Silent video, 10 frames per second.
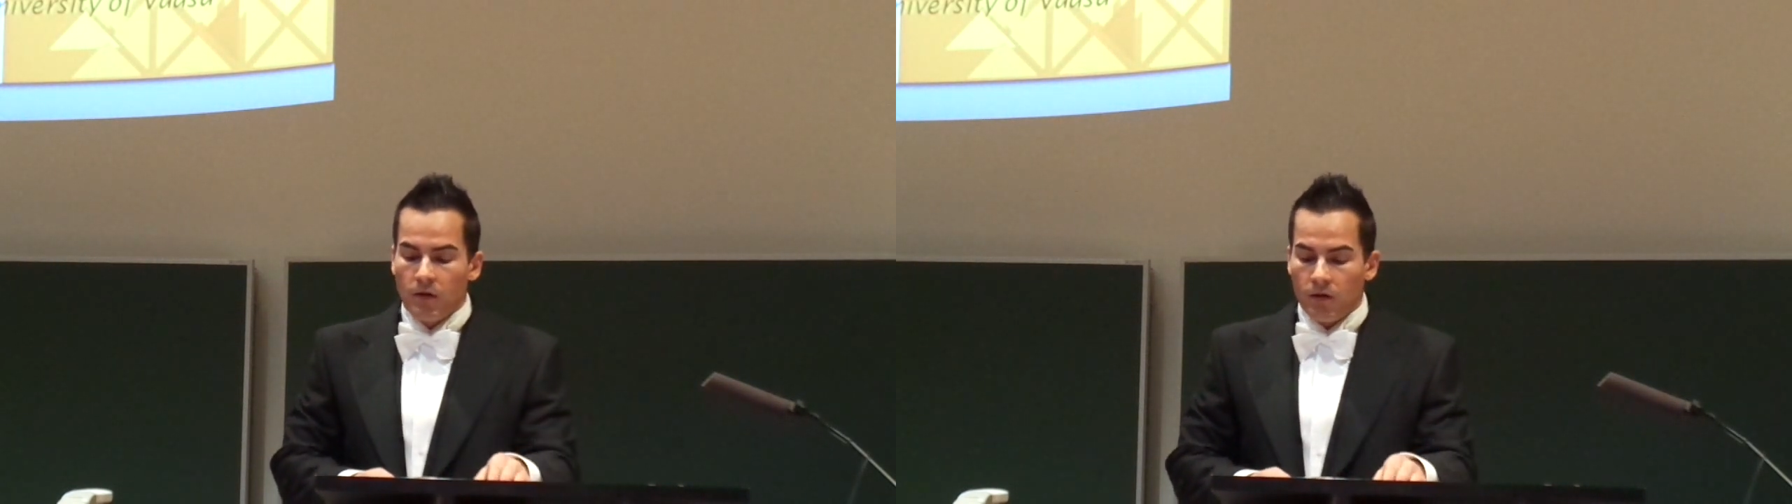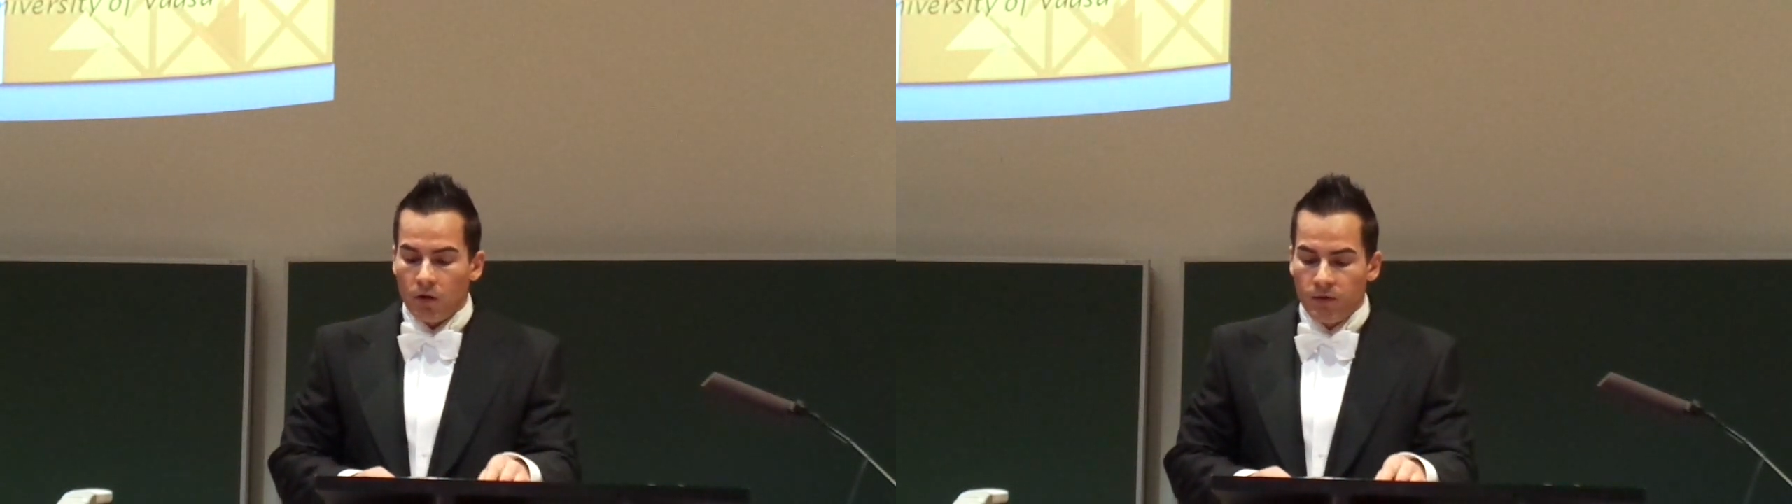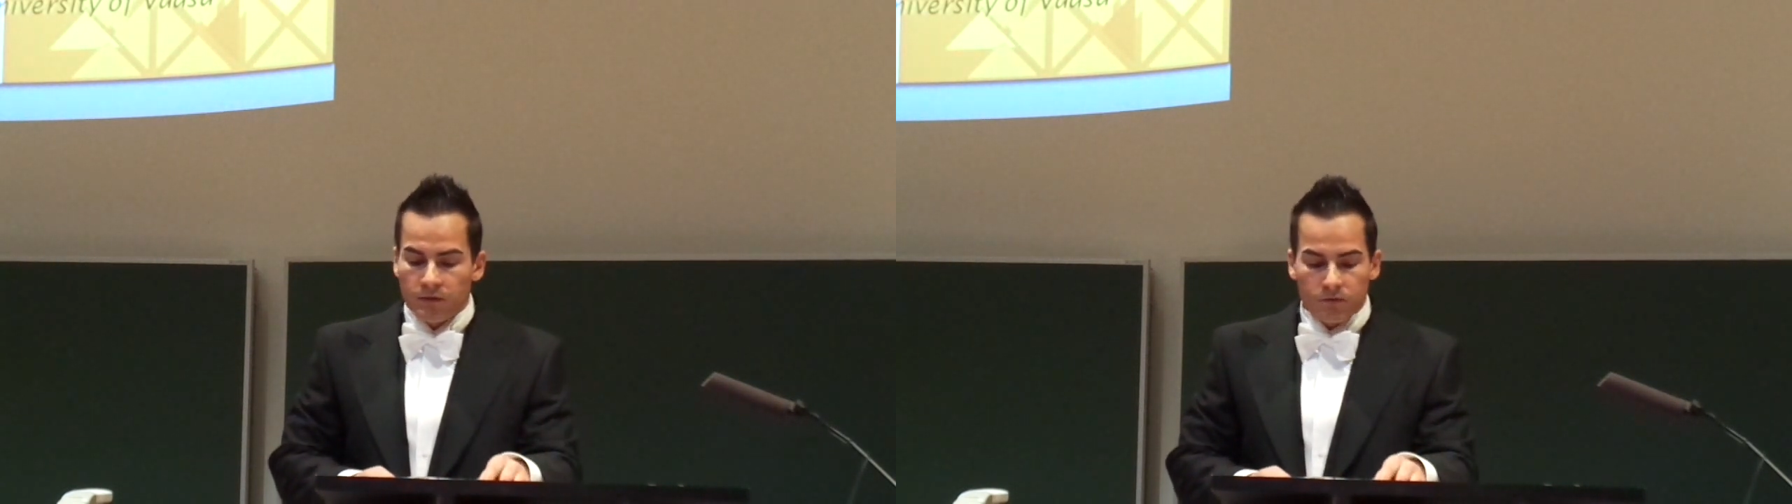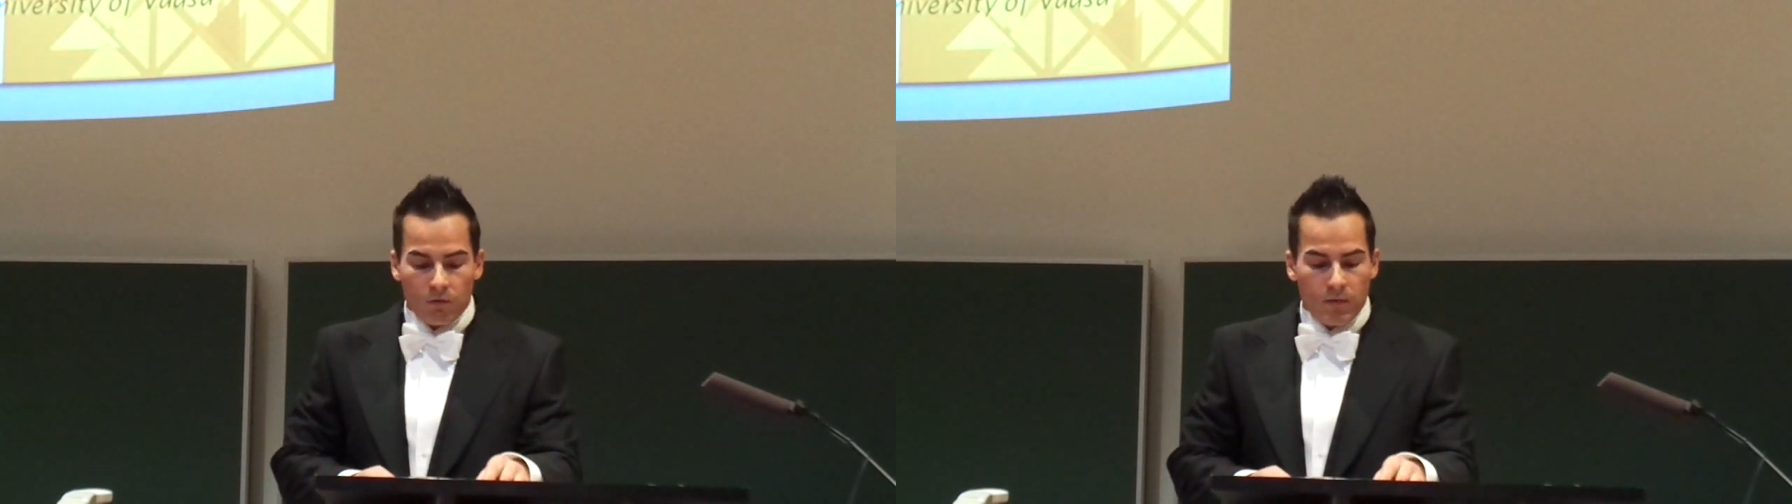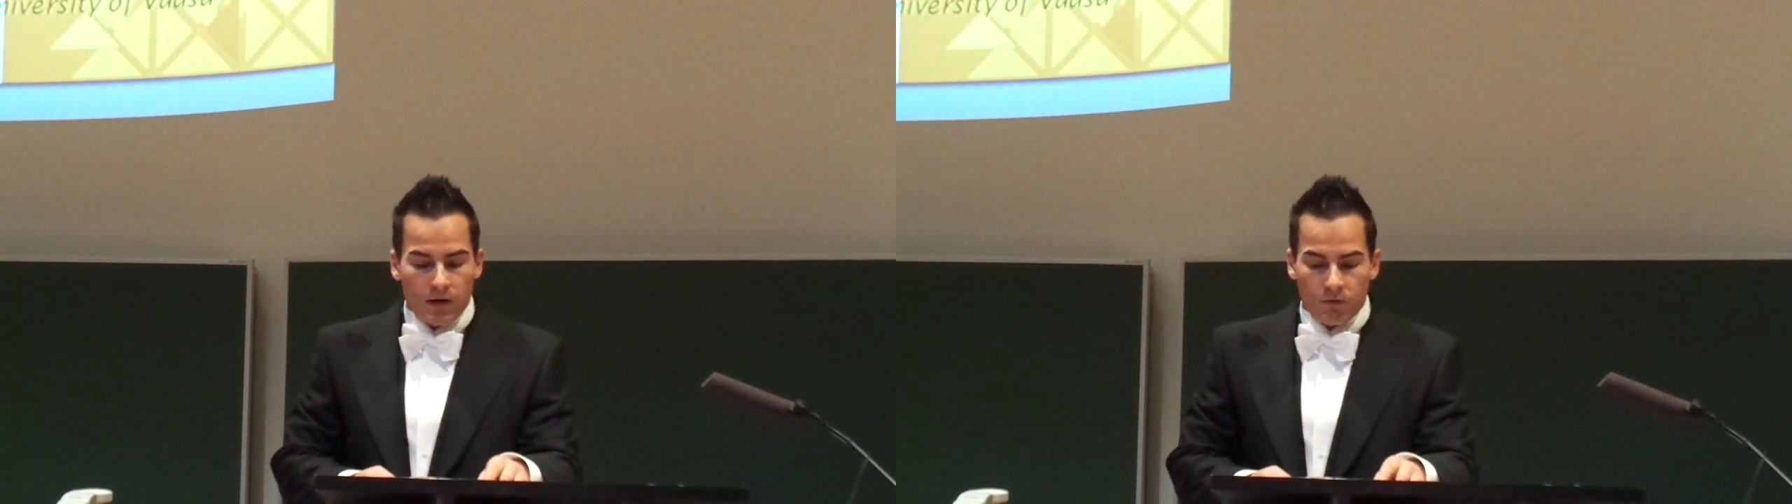on real stock
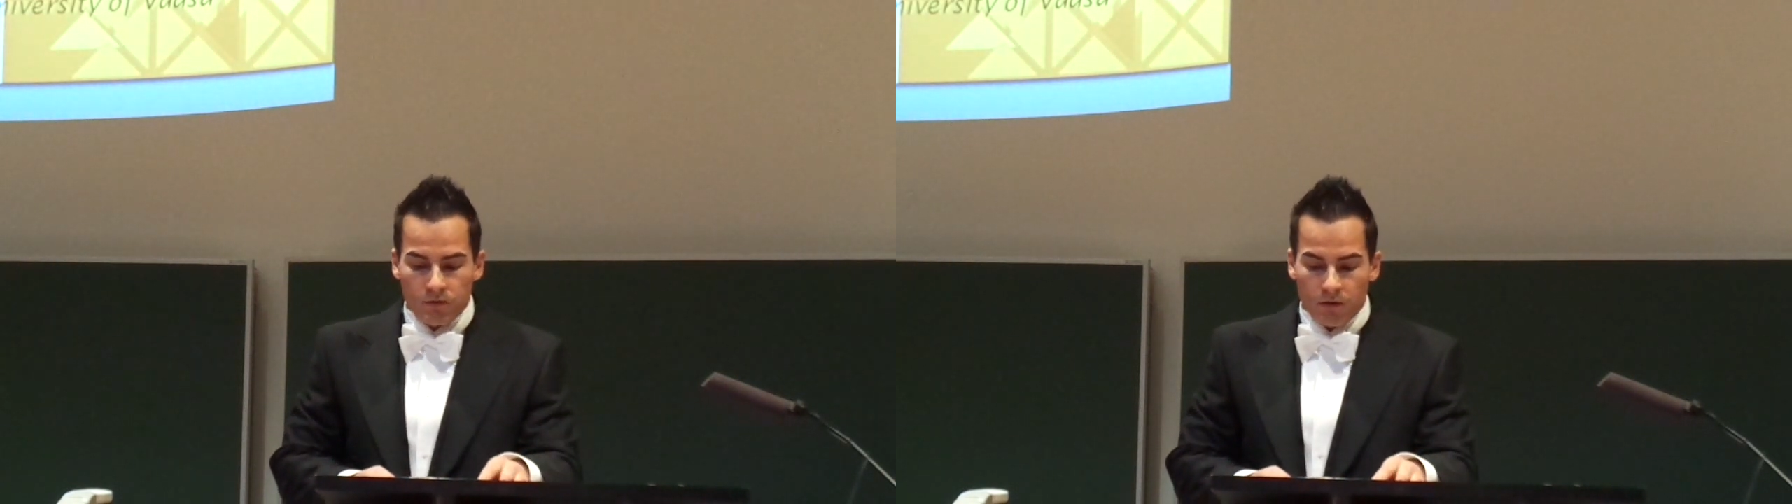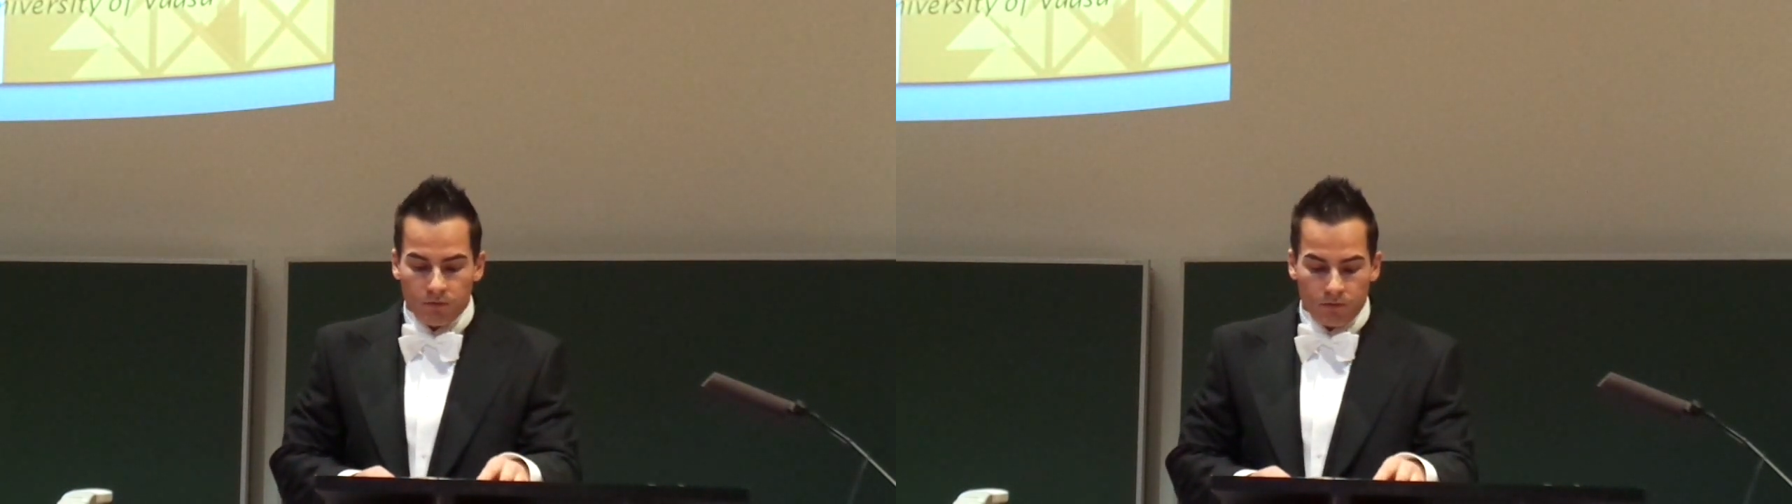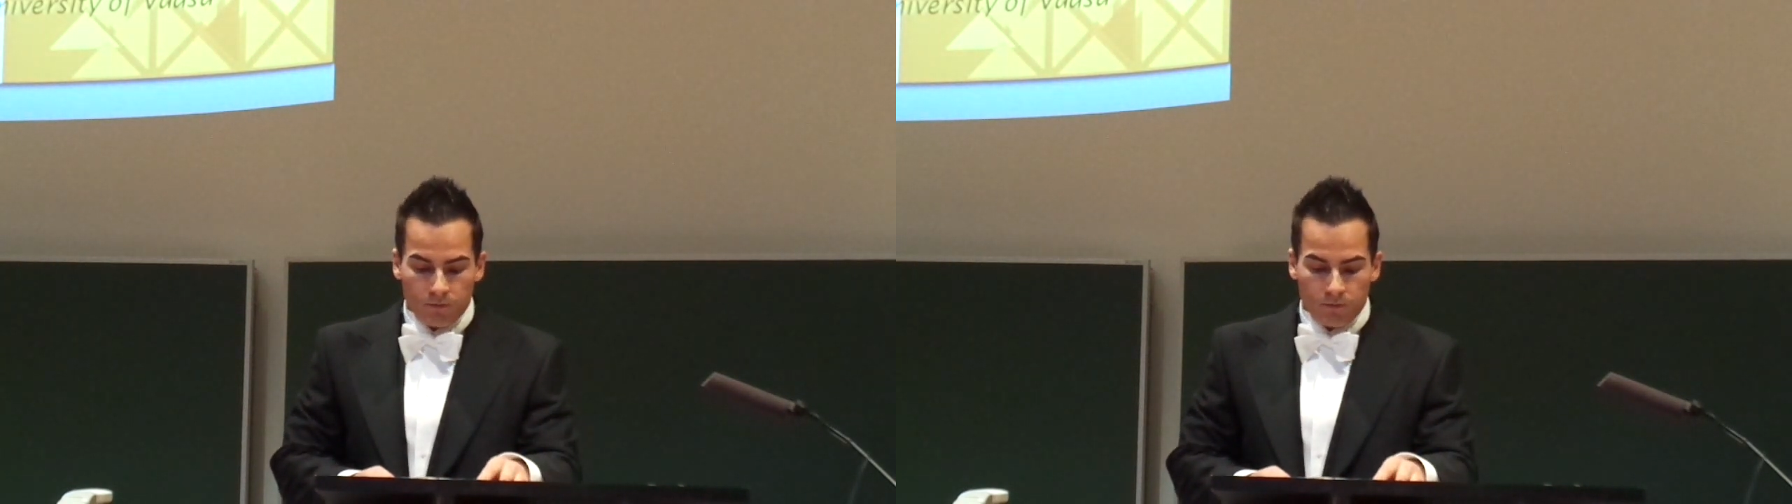market returns.